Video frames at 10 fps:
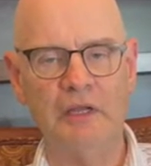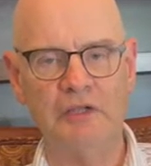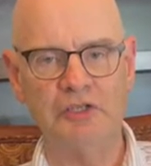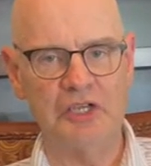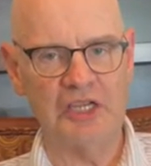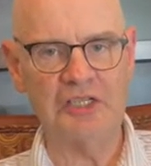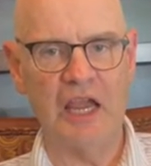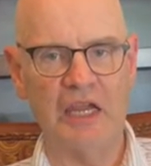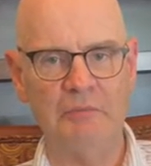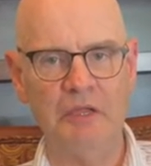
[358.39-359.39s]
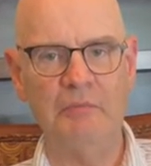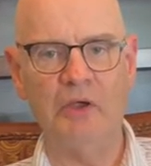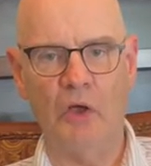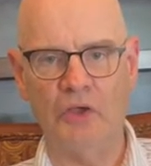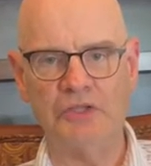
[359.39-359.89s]
And it's just had to be
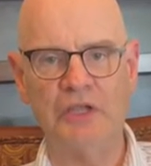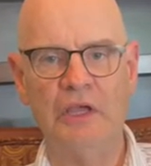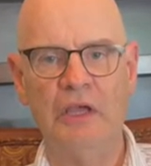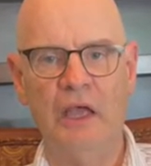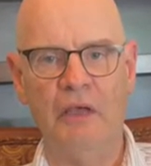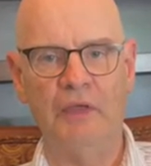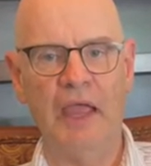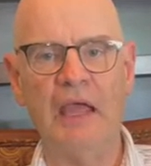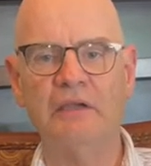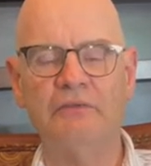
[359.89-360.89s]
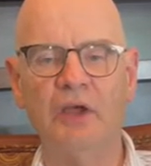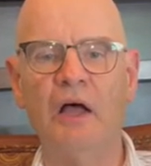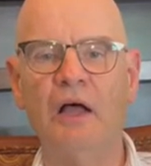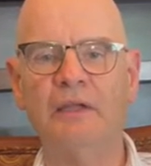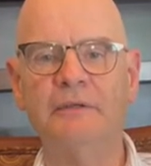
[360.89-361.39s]
because of the hand of
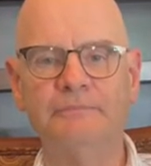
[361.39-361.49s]
God.